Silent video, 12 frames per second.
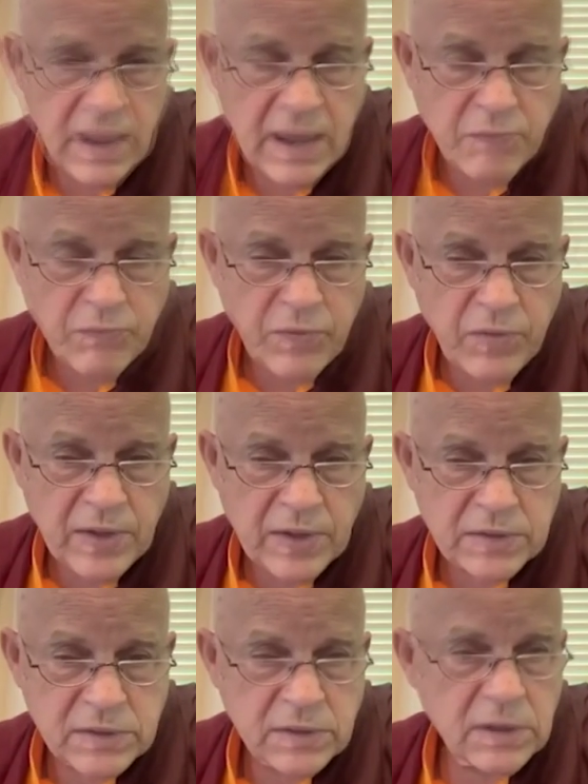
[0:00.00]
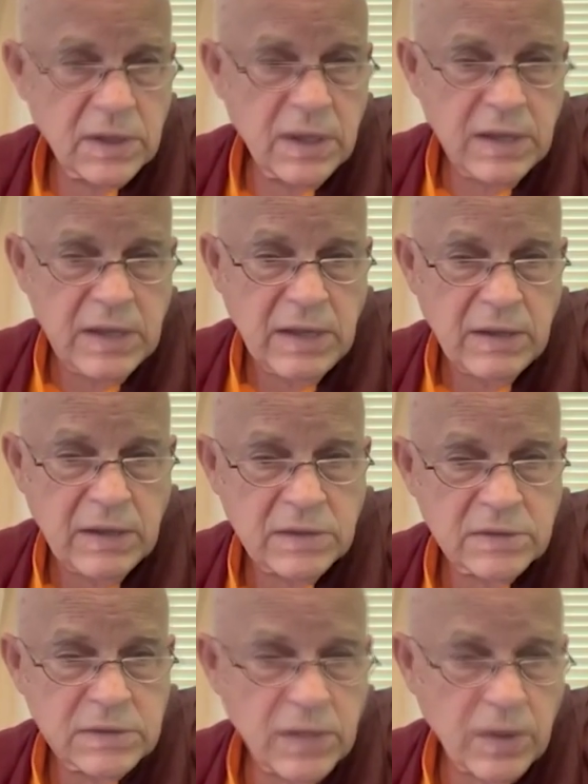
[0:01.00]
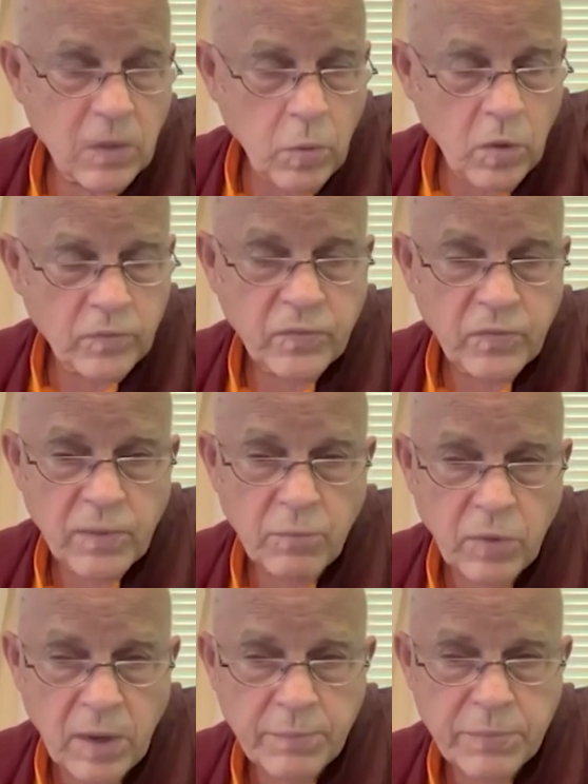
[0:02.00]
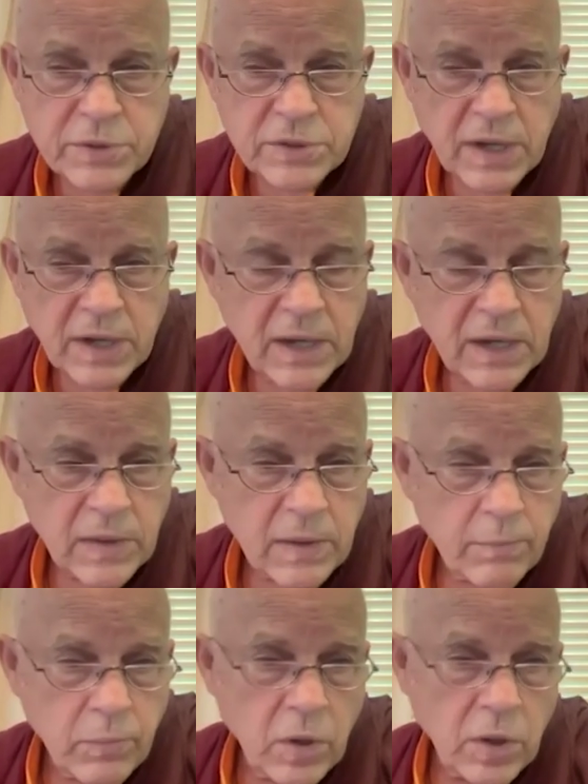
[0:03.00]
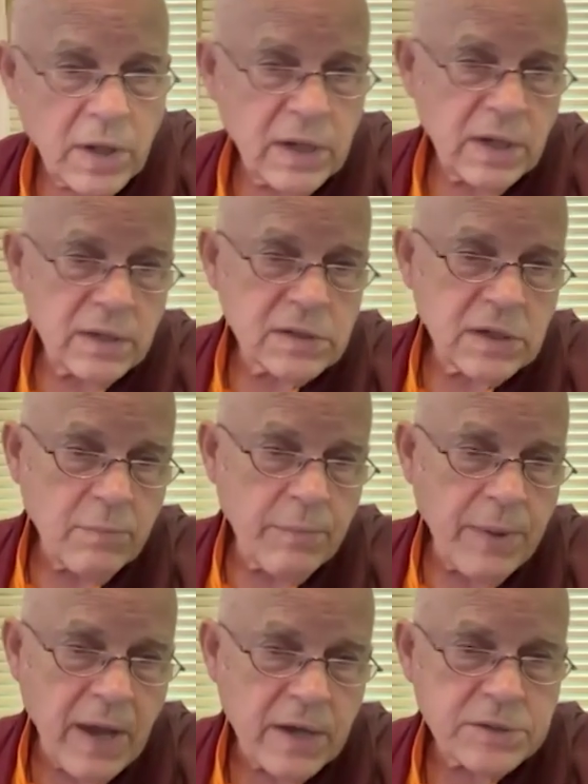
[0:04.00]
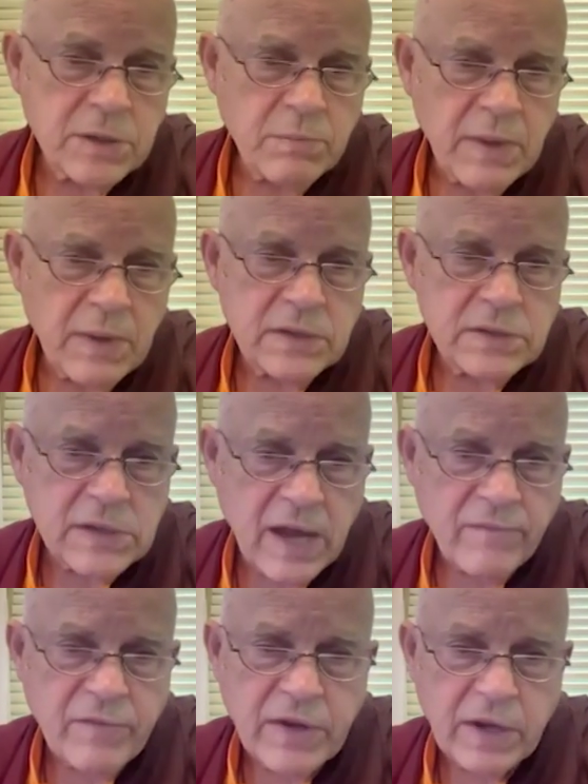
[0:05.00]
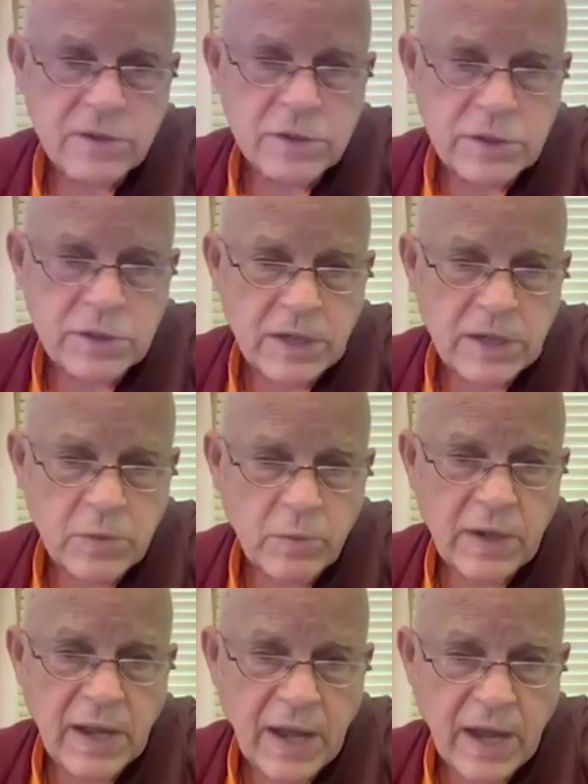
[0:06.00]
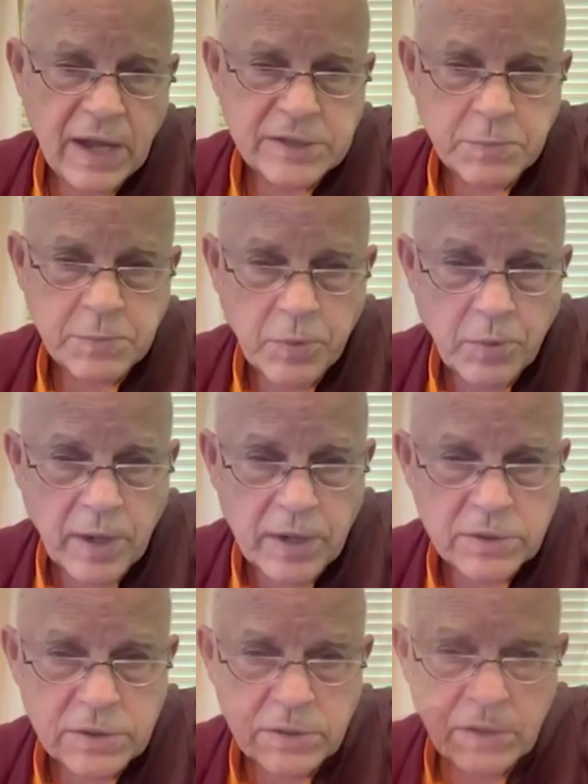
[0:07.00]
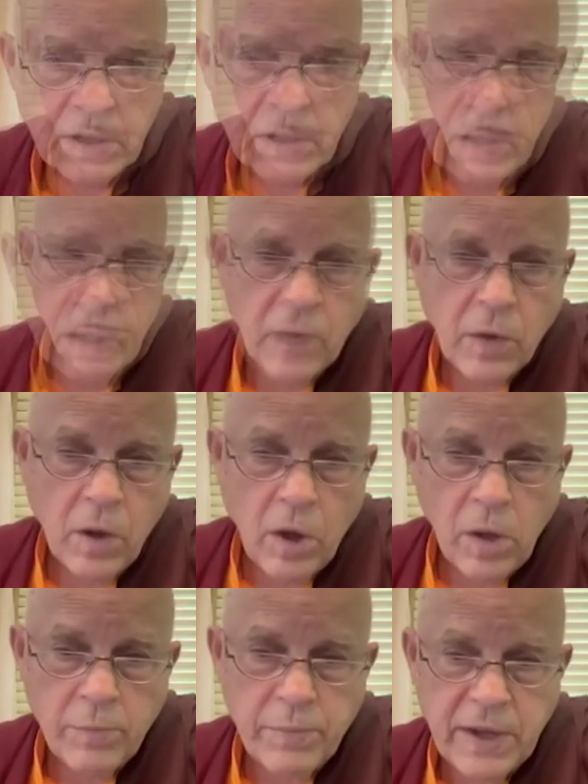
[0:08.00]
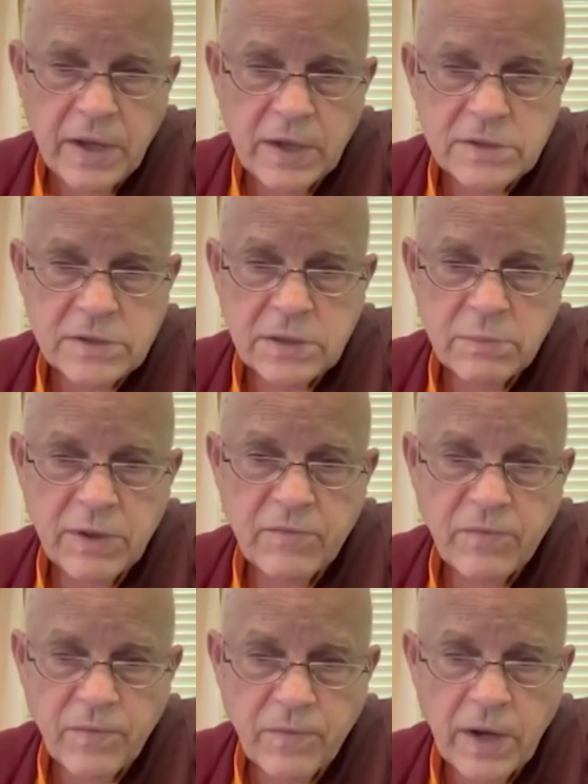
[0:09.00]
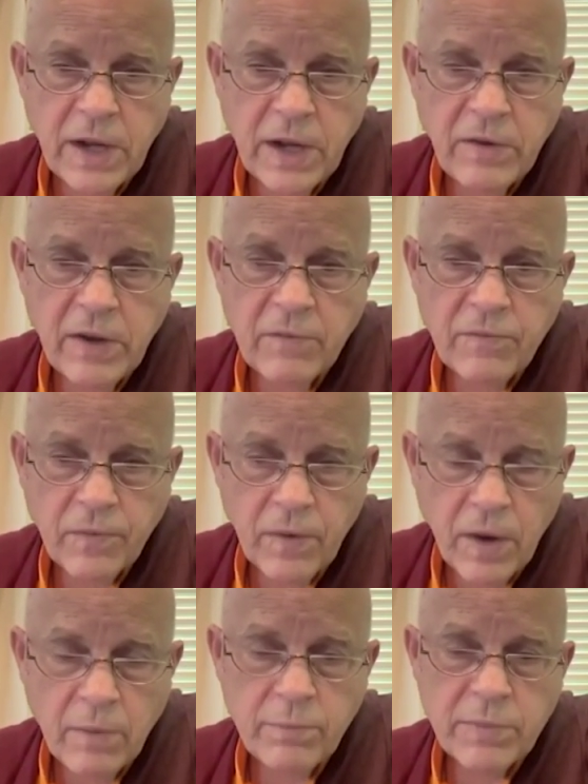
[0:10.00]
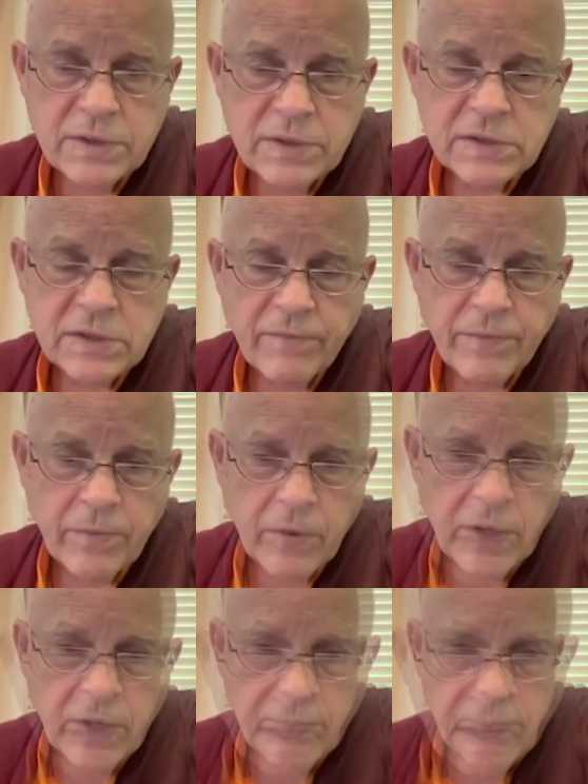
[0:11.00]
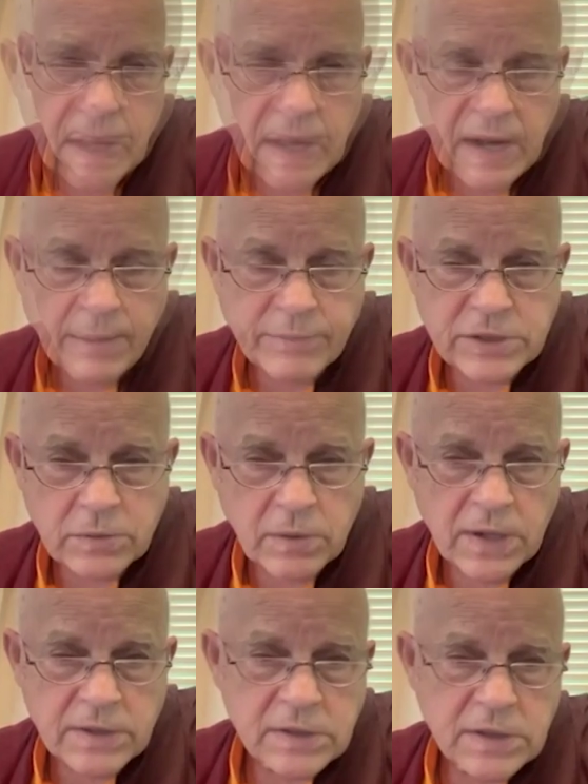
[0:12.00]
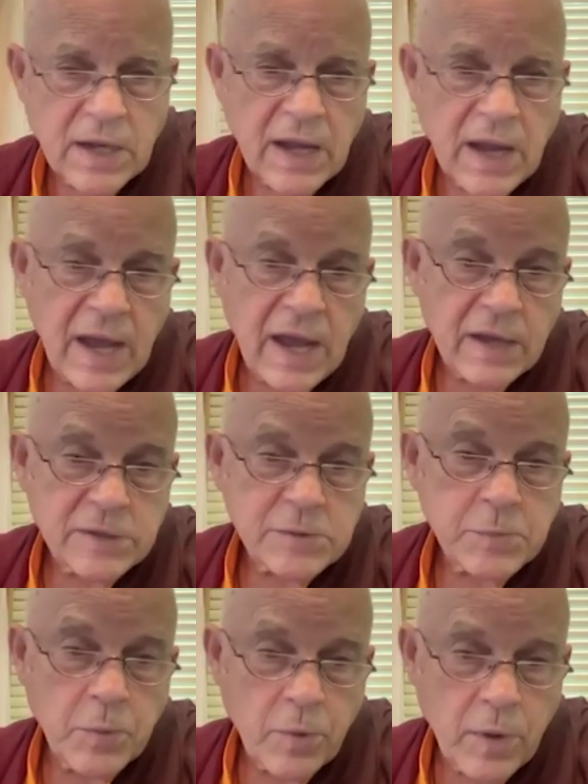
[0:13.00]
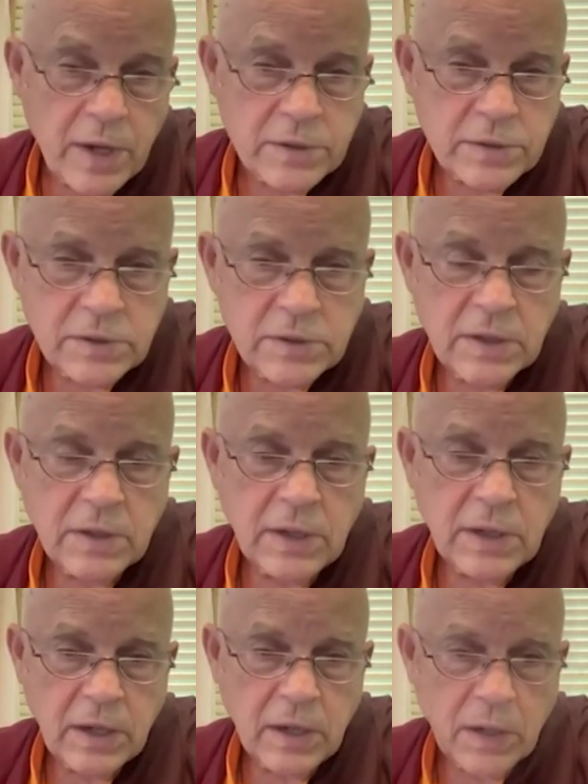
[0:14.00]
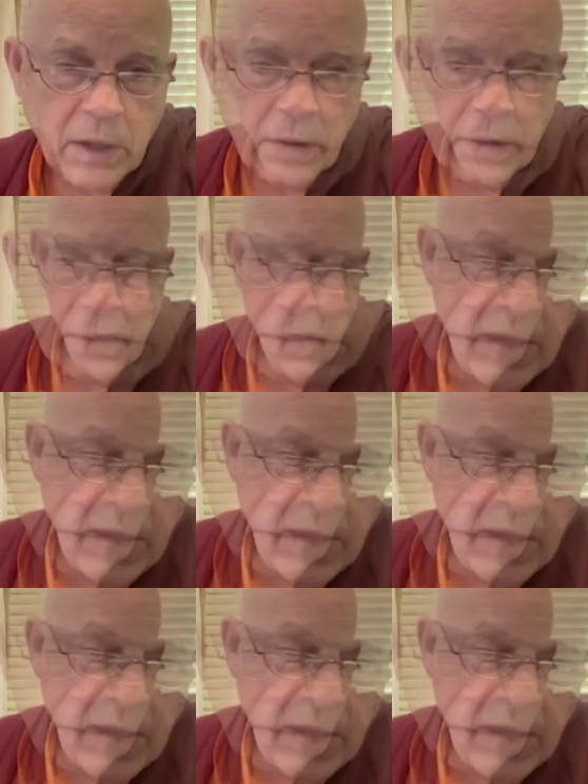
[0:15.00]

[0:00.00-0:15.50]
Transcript: And this is the quote from Rinpoche in the book is compassion means having a genuine aspiration for all beings to be free from suffering. And I'm stressing aspiration here.